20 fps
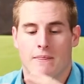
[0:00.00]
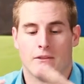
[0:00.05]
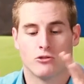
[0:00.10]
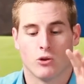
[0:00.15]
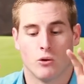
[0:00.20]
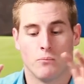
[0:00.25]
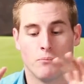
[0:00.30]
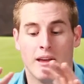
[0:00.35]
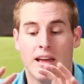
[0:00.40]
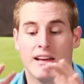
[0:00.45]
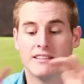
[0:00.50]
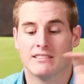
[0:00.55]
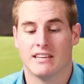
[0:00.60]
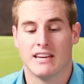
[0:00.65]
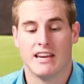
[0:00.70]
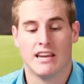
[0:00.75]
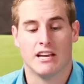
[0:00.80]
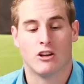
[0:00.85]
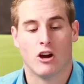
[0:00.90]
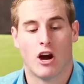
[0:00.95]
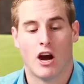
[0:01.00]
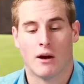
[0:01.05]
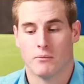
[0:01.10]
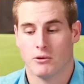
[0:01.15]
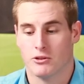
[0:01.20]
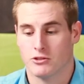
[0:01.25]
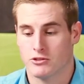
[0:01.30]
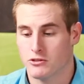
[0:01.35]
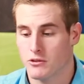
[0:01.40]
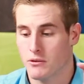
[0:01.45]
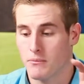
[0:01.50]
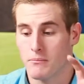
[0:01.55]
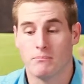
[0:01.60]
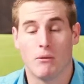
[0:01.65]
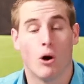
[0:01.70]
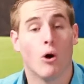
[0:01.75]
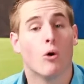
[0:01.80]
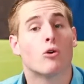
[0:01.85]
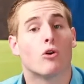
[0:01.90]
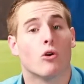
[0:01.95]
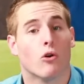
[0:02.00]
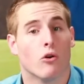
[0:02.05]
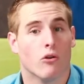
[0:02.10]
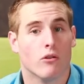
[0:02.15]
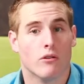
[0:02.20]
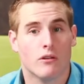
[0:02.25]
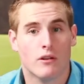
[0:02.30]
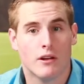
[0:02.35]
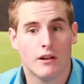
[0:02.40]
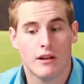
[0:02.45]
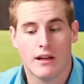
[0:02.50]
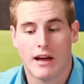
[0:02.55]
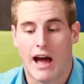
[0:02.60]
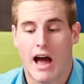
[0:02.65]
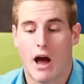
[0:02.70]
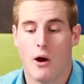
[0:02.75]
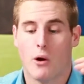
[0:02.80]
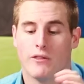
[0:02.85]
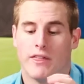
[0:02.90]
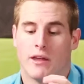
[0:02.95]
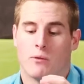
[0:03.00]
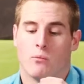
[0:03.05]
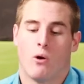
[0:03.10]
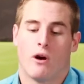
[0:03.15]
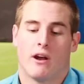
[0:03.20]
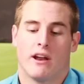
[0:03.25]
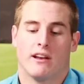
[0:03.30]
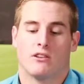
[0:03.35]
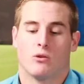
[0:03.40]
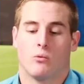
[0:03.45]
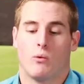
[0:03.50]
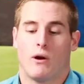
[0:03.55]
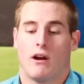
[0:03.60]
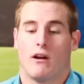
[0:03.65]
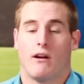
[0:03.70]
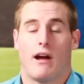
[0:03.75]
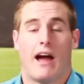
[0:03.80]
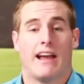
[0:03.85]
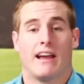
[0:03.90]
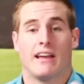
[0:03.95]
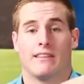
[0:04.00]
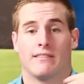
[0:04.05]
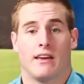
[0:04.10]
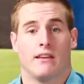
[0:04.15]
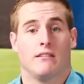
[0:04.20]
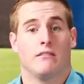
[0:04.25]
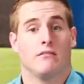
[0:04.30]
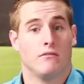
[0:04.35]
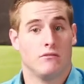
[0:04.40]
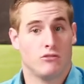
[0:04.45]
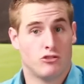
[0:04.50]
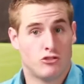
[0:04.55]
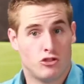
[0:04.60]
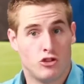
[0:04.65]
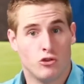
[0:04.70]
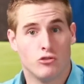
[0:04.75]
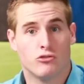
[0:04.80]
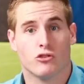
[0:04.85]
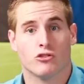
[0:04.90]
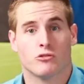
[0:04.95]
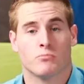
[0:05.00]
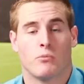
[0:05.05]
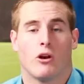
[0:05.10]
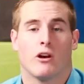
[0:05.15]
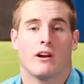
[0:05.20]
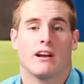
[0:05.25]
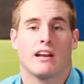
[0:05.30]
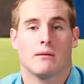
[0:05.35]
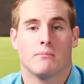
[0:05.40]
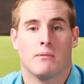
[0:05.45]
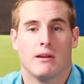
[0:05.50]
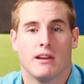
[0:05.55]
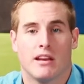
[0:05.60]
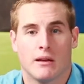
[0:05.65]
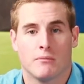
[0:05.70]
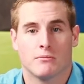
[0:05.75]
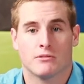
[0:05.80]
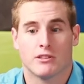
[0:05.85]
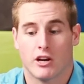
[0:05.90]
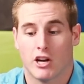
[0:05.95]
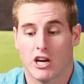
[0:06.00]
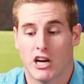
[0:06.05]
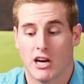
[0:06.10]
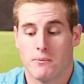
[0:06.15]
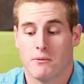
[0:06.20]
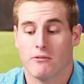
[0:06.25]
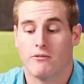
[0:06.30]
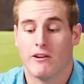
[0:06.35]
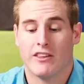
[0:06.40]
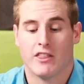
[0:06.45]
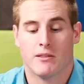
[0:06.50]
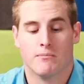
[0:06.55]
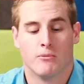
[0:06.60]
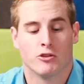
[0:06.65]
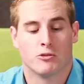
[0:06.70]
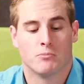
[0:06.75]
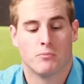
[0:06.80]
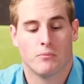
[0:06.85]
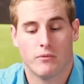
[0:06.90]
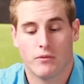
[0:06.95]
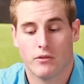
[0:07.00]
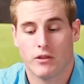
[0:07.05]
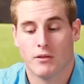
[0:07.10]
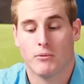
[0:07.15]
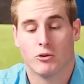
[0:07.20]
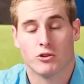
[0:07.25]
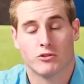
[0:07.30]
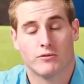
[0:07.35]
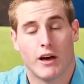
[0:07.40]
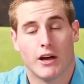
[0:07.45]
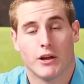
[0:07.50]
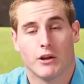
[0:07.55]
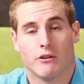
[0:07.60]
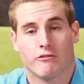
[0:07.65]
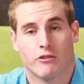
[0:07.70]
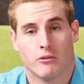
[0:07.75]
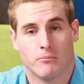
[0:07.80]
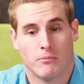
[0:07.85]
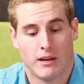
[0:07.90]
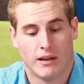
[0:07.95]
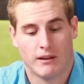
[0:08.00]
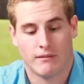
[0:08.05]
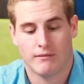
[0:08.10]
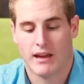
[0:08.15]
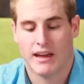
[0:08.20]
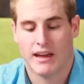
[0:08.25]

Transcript: So me as an e-commerce mogul, I would then want it to where I can then choose those marketing mediums that are going to provide the most value for me